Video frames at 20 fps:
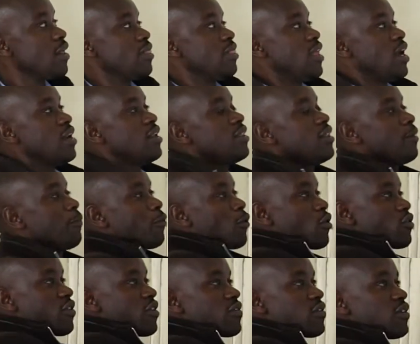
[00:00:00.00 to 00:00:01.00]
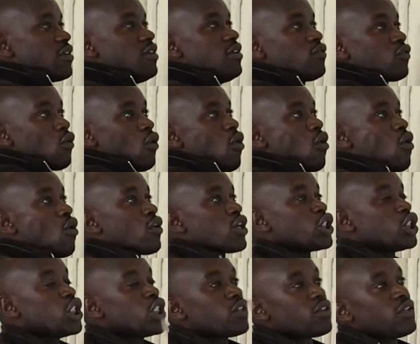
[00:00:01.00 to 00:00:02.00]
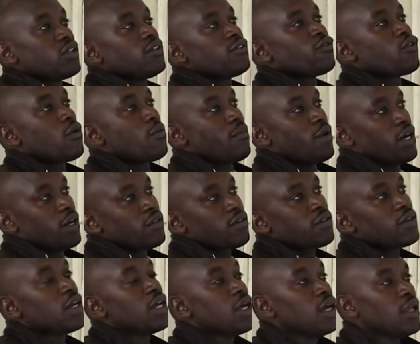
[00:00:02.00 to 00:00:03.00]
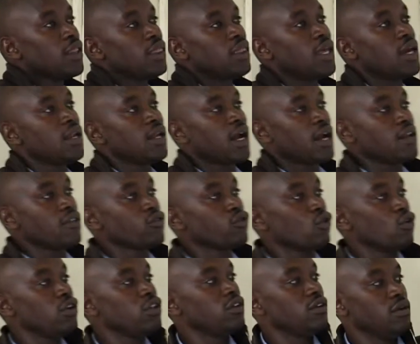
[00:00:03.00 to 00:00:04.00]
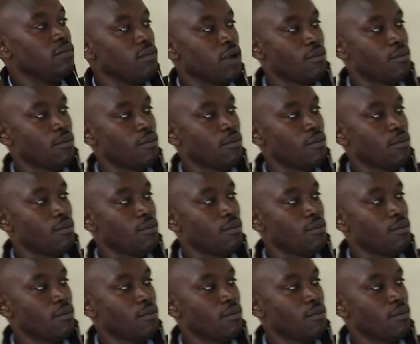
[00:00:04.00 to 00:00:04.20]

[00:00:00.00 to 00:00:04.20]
then process it or change it to this format, then can store it in